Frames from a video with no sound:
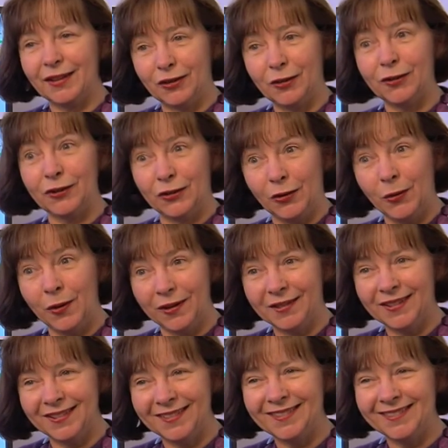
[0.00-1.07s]
that you're
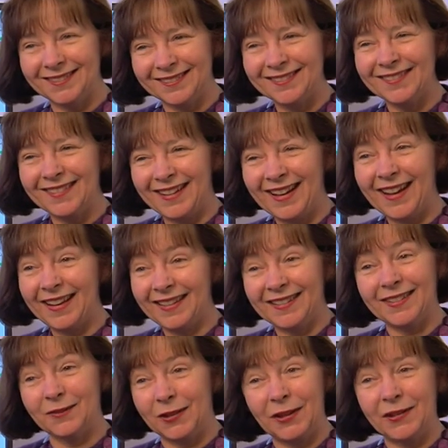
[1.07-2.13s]
cured.
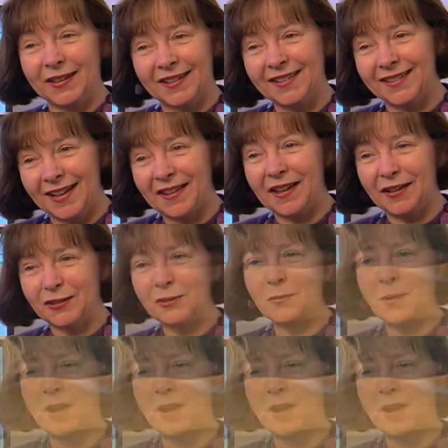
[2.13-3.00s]
And we don't get to say that too